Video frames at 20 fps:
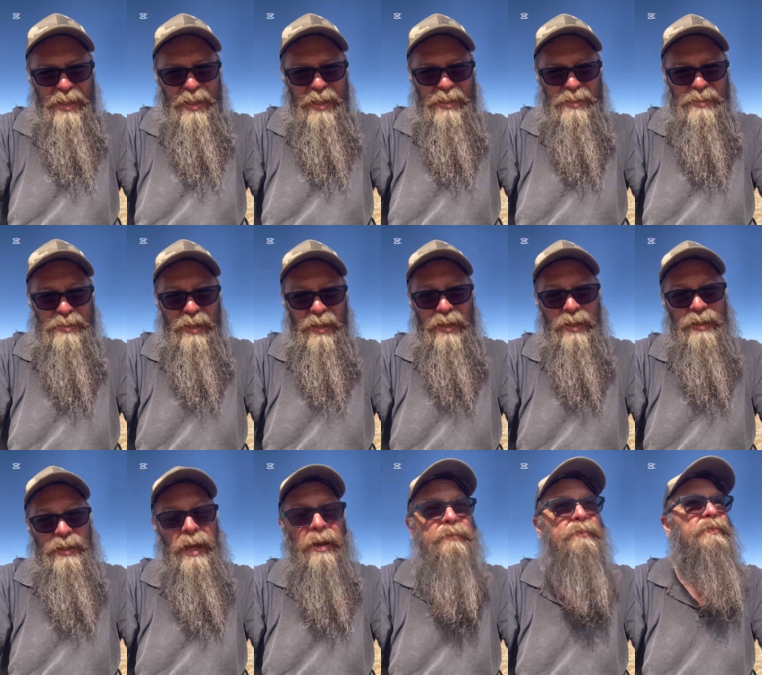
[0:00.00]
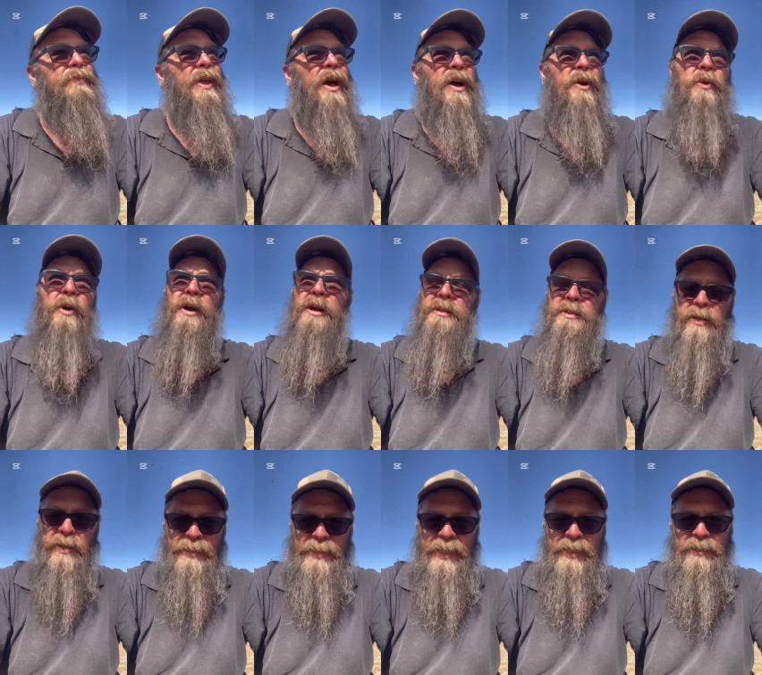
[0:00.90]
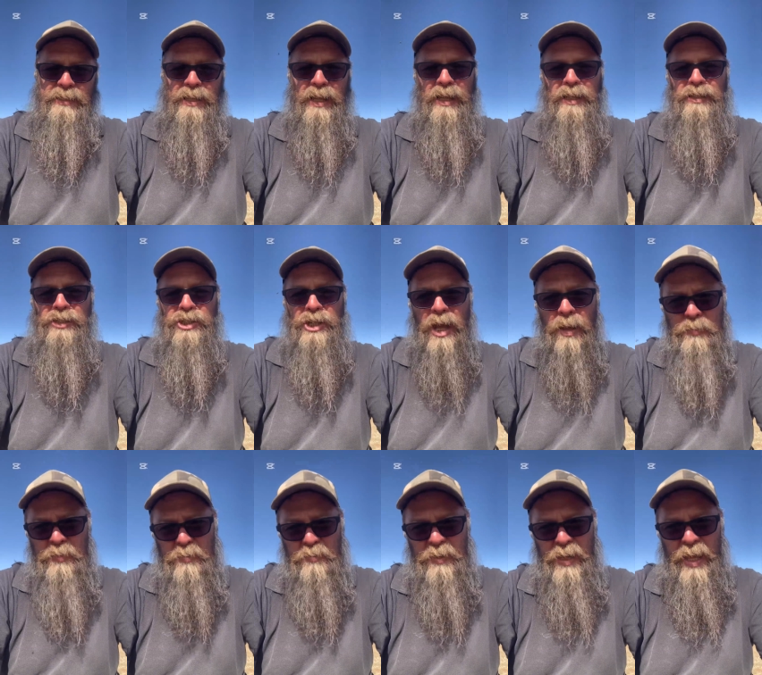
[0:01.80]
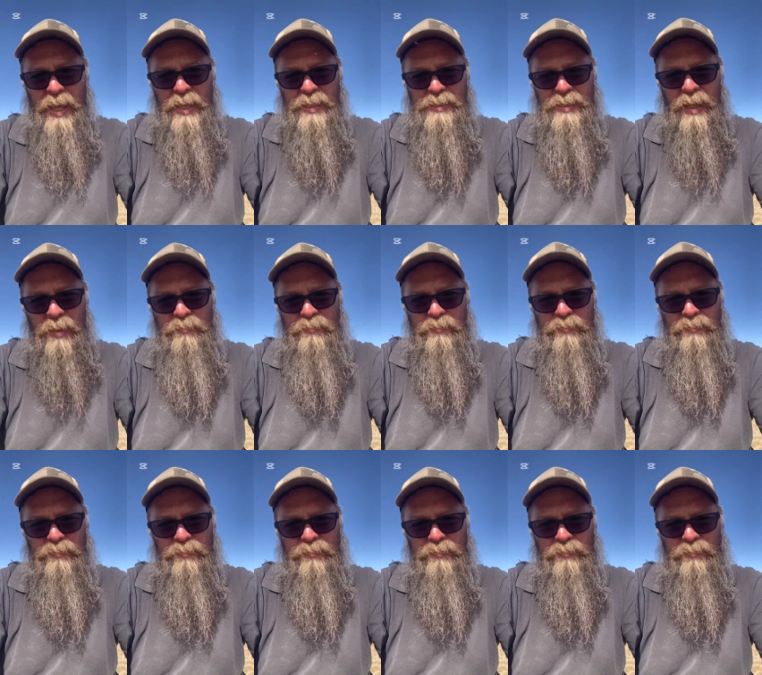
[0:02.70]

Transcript: So yep, no worries, got that done, sharpened the blades up,